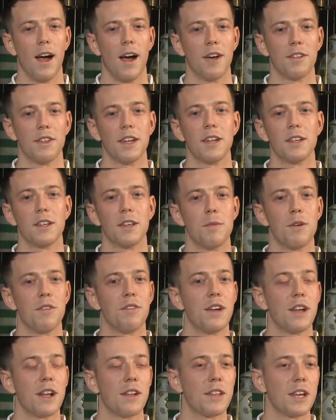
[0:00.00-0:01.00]
I think, to be
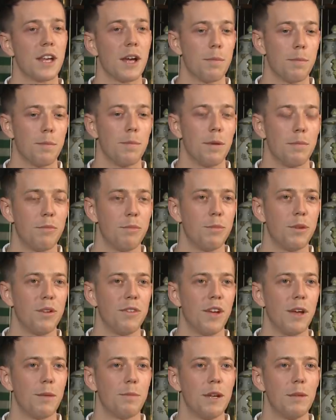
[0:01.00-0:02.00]
fair, I think I
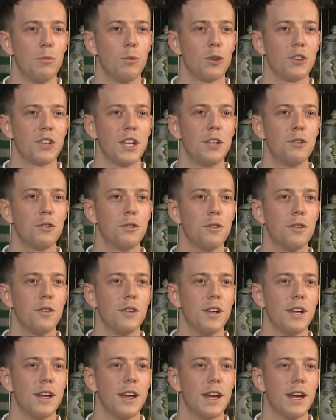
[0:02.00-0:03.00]
prefer being more central.
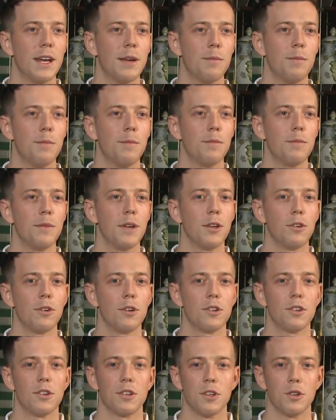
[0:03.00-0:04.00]

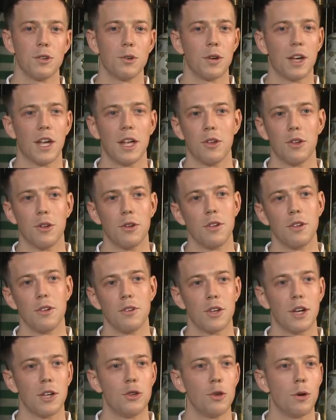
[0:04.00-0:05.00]
It's okay doing
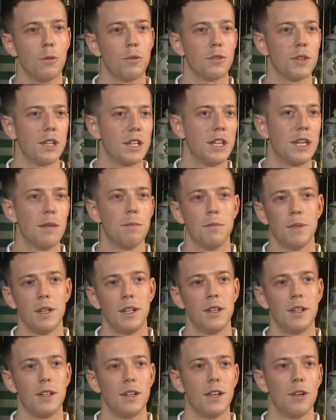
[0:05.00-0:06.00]
sort of jobs for the team
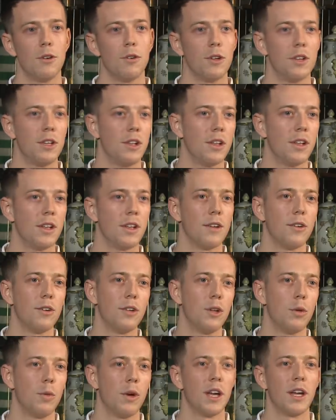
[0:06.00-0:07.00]
and, on
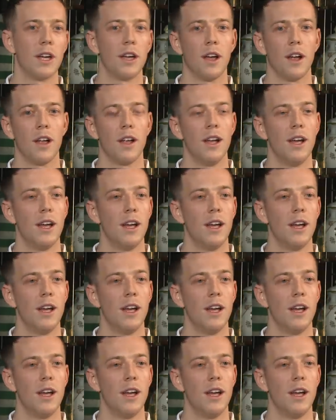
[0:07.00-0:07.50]
the wing, or